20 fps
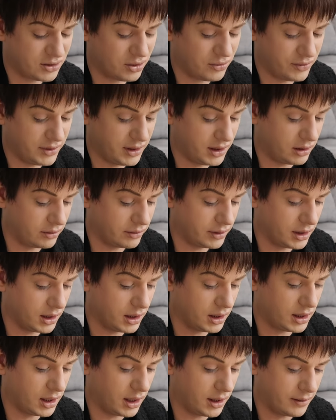got vanilla in
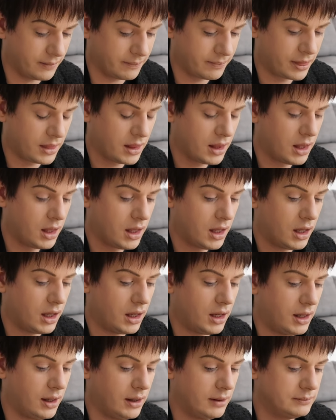it again.
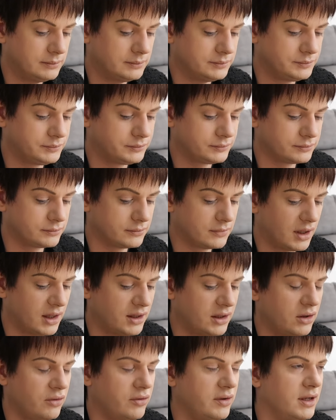I
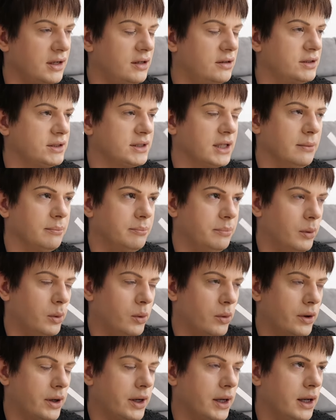know vanilla is like
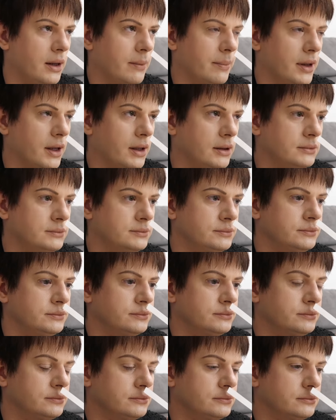boring, but
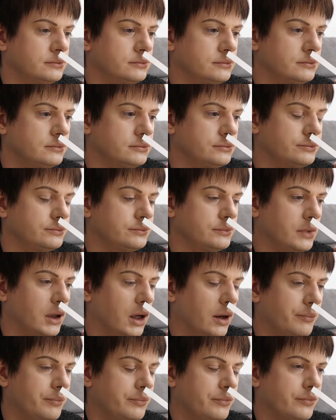
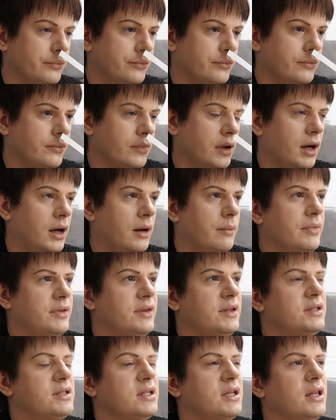yeah.
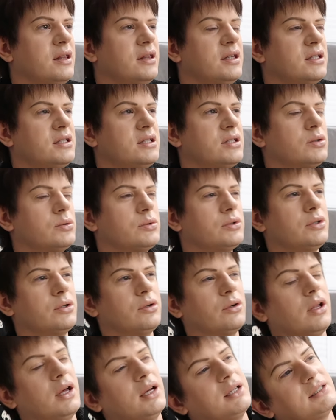This has also
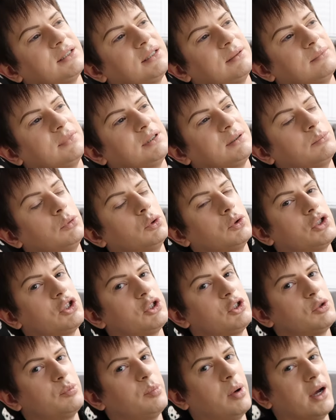got like some more
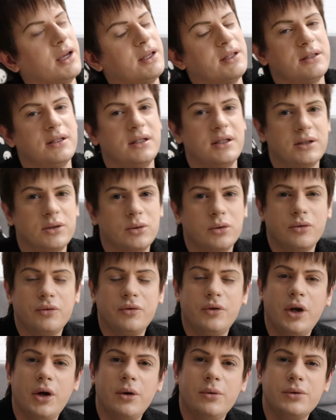spicy sort of
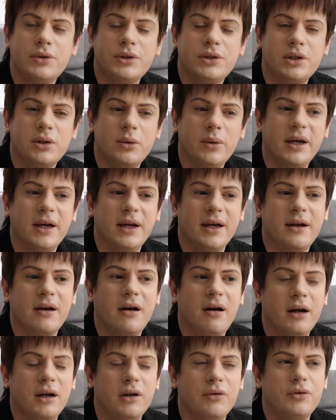notes to it. It
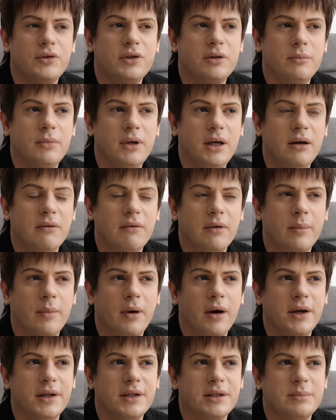kind of, to me,
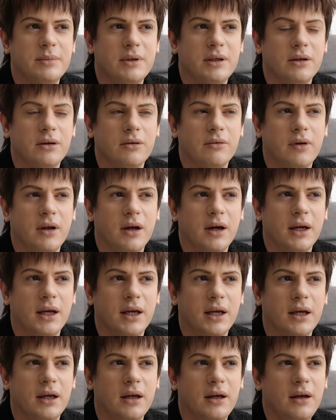reminds me of
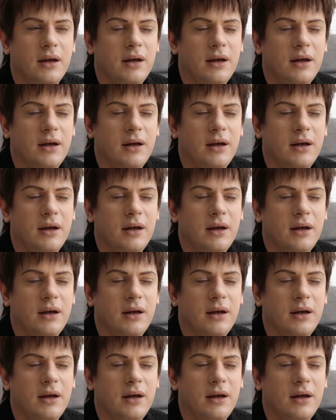like